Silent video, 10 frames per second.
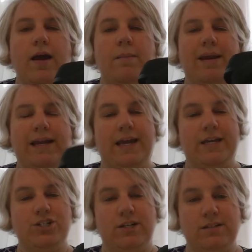
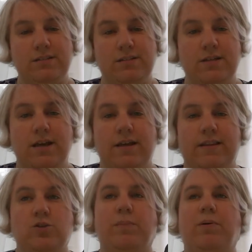medications.
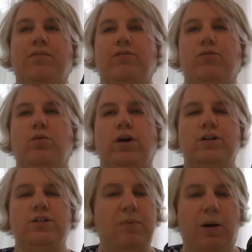This would be perfect for
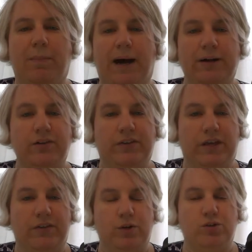small bottles, like
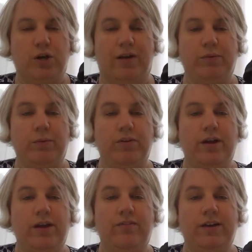if you're traveling with your
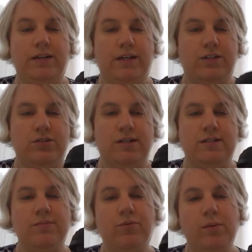infant and you need
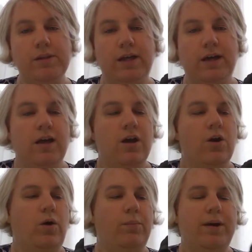some formula
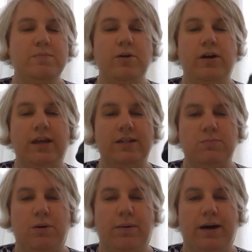or breast milk in a
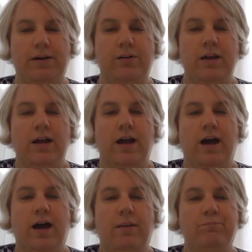small bottle.
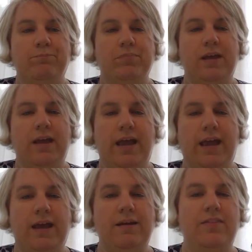
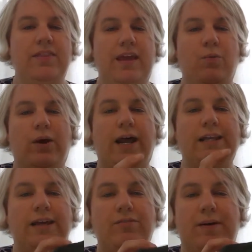And what I
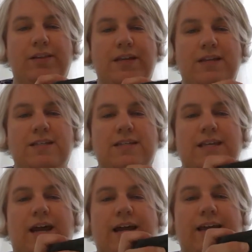love about these is
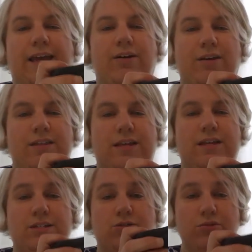that I carry
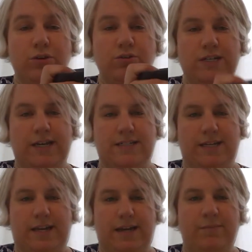these through
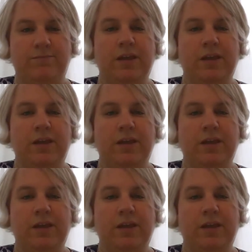TSA